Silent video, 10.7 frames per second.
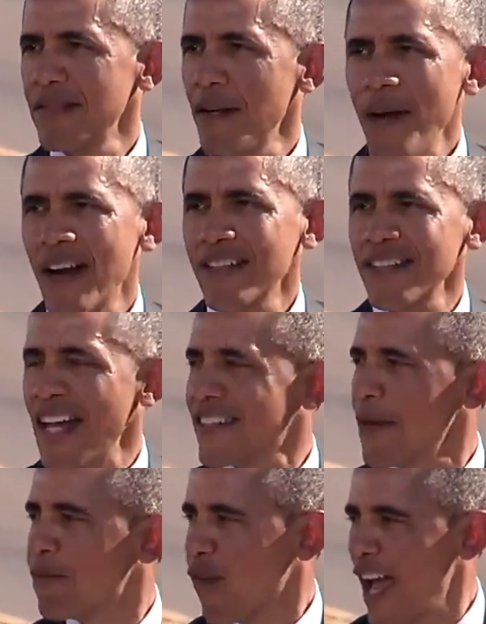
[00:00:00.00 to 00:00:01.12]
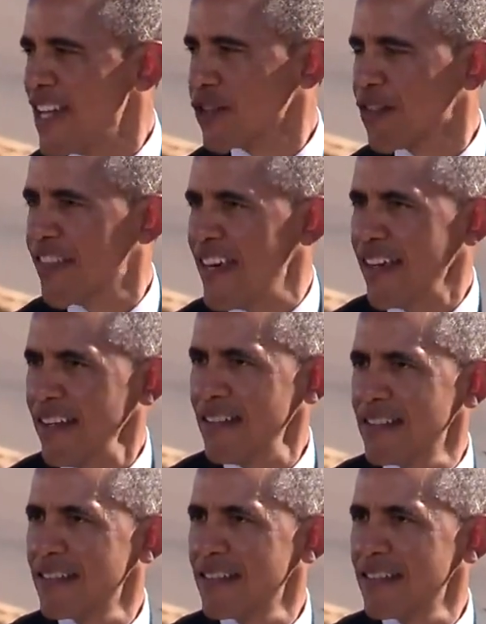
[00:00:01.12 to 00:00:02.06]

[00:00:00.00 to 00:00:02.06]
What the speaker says: America's not some fragile thing.